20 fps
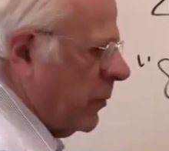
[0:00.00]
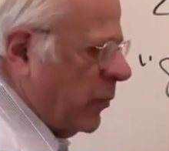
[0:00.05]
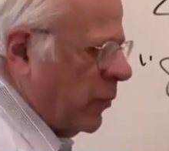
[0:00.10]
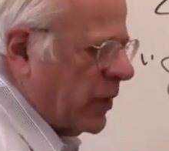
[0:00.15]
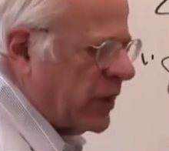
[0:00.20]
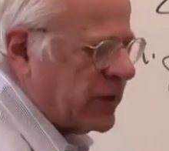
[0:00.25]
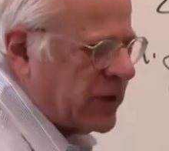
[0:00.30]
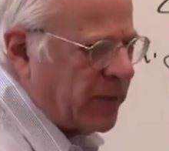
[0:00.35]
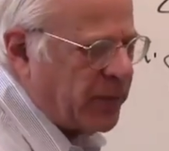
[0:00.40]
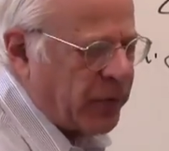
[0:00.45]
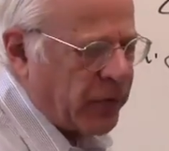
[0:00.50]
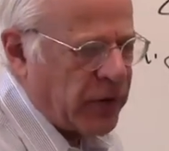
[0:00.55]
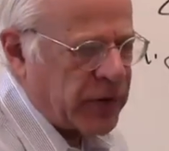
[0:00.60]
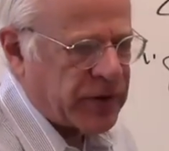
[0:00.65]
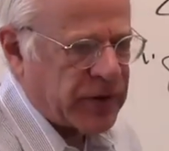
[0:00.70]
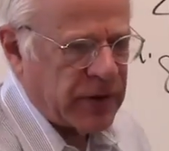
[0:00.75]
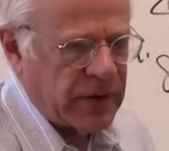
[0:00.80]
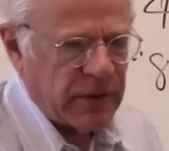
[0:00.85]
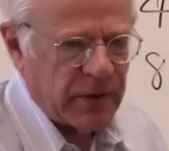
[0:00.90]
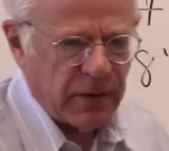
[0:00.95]
What is the
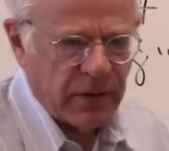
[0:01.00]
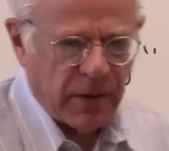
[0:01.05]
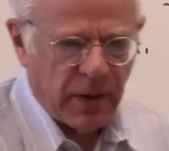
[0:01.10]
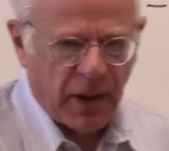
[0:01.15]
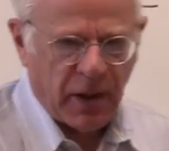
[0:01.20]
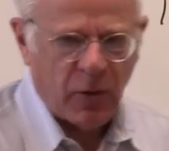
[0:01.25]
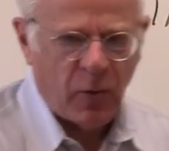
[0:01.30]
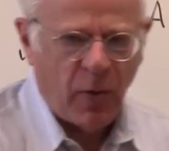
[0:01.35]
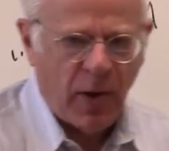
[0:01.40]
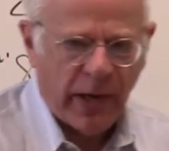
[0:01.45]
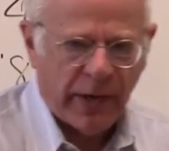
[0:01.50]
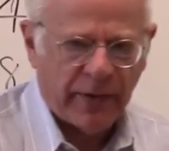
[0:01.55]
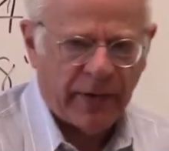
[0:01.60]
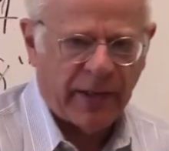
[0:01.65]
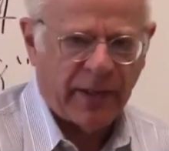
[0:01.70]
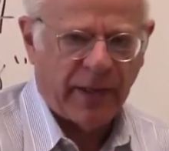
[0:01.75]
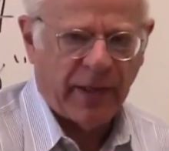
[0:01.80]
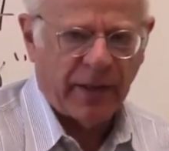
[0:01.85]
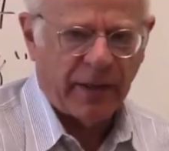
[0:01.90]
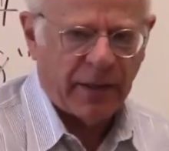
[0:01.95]
person
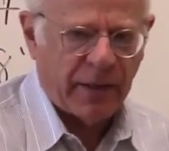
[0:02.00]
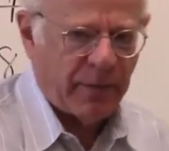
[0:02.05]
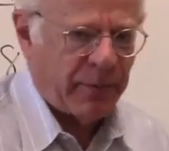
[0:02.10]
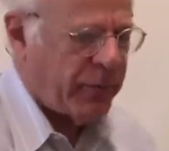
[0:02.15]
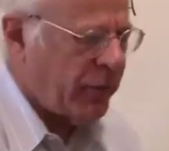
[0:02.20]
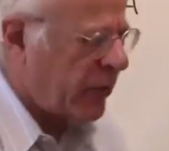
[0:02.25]
acquiring then? The